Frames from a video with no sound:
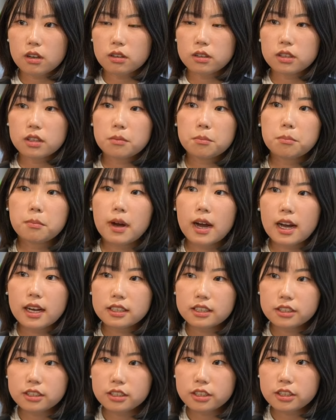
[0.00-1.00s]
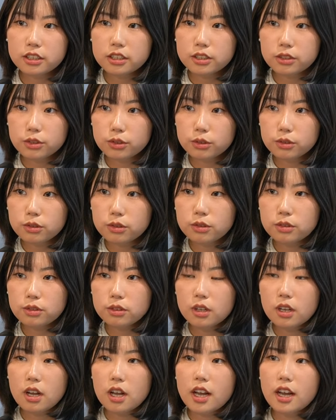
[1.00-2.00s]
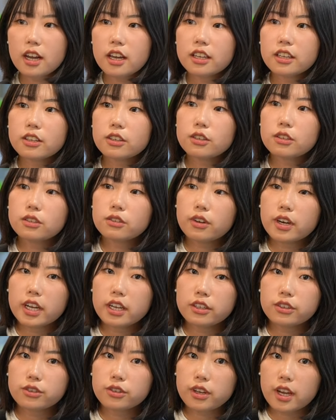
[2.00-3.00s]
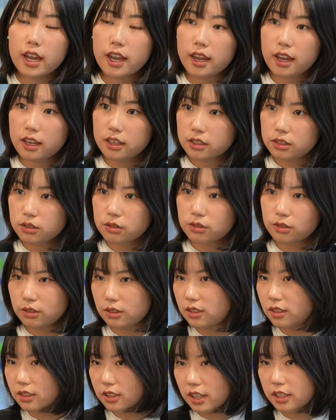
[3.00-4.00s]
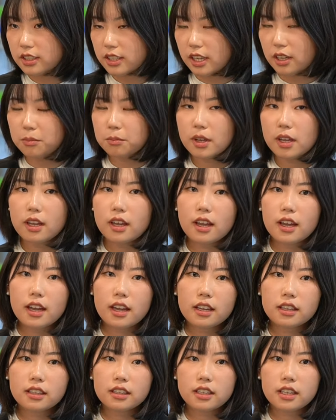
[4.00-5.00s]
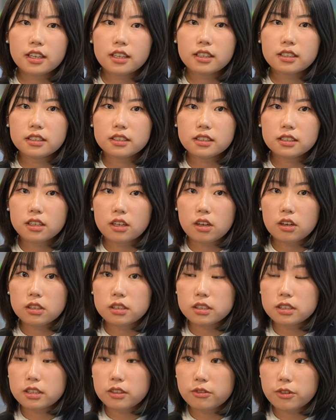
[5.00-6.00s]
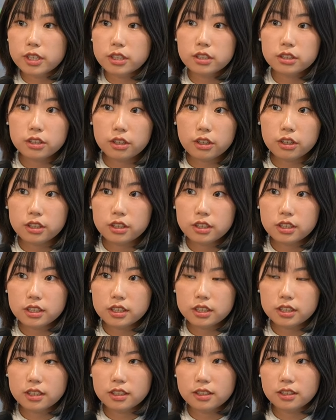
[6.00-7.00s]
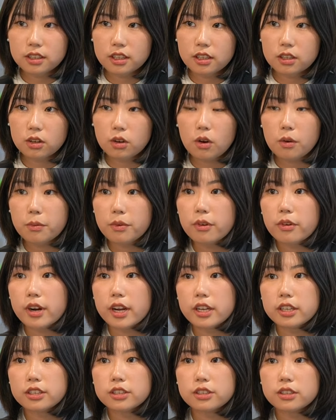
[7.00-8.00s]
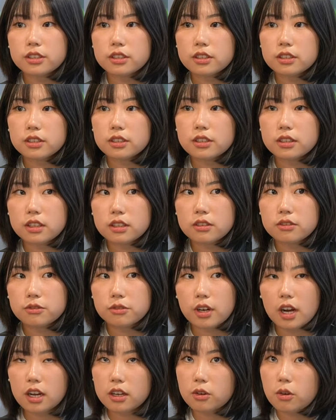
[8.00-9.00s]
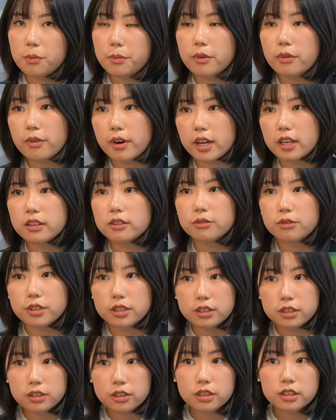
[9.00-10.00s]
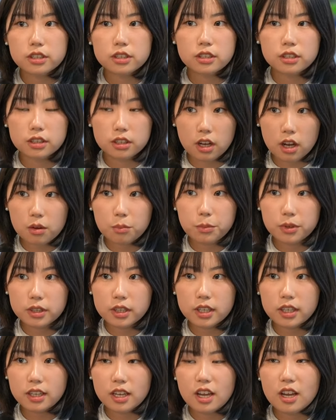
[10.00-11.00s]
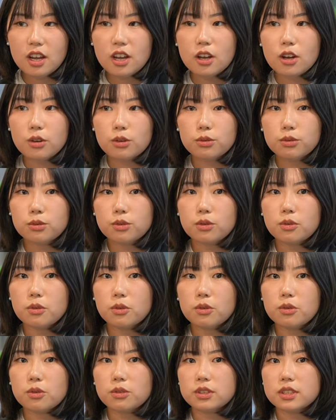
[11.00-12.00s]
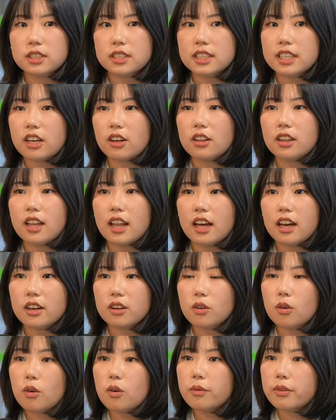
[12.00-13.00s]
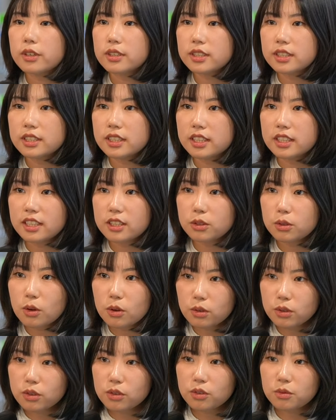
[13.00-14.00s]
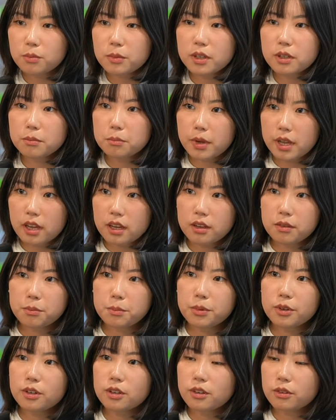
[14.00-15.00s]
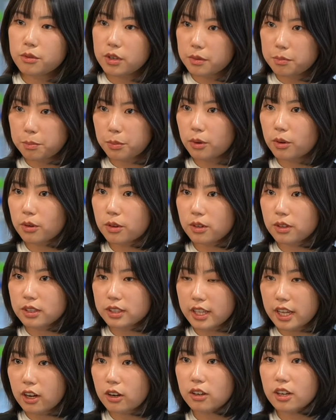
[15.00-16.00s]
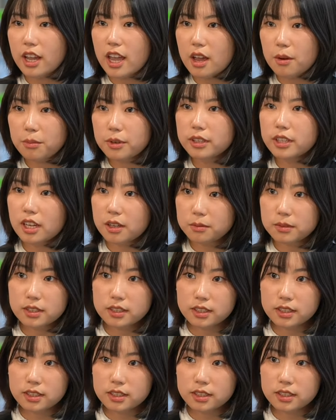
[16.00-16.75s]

on the master's school okay. and graduate A school, same. And then uh, research, corporation, uh, corporate research company mm -hmm. who see a lot of overseas document, paper, report. They every time